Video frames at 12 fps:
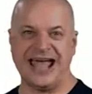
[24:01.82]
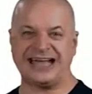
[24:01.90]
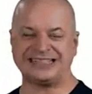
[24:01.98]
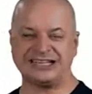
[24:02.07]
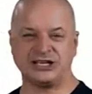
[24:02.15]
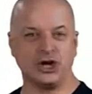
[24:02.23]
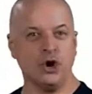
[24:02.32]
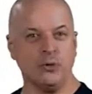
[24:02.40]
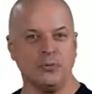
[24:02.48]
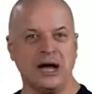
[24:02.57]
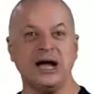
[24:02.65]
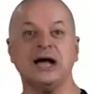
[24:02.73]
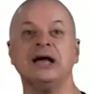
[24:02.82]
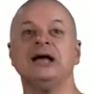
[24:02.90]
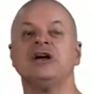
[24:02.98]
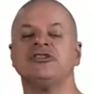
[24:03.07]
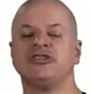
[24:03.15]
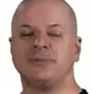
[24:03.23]
adenoma,
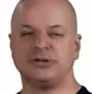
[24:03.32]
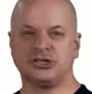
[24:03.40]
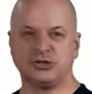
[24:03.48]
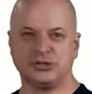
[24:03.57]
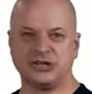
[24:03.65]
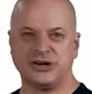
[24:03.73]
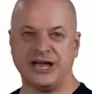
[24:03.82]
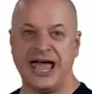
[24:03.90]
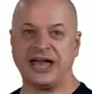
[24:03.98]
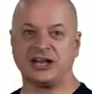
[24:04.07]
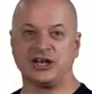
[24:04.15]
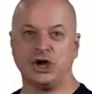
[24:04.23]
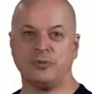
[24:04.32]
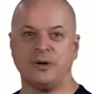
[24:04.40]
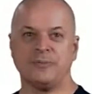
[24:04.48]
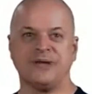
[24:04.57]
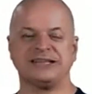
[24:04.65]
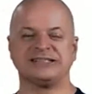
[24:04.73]
the pituitary adenoma
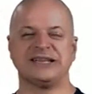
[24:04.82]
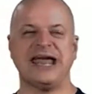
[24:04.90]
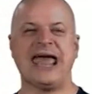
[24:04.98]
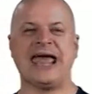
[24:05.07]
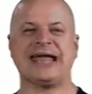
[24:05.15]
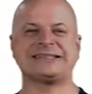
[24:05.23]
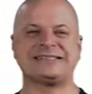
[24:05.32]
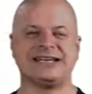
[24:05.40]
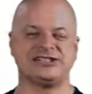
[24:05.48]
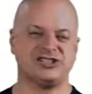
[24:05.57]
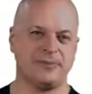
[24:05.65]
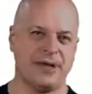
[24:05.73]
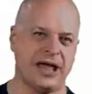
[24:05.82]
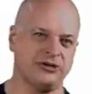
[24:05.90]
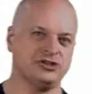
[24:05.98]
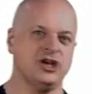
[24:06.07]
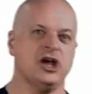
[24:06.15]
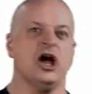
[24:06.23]
makes an excess
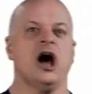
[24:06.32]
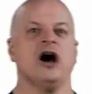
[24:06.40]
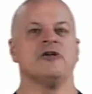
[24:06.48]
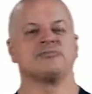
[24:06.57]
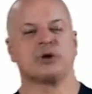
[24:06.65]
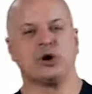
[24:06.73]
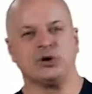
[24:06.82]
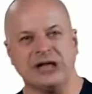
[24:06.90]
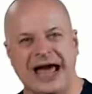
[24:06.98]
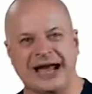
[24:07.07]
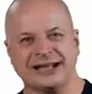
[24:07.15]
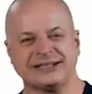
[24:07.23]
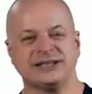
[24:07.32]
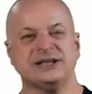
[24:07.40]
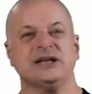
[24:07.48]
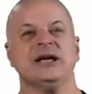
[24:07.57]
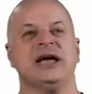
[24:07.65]
amount of prolactin,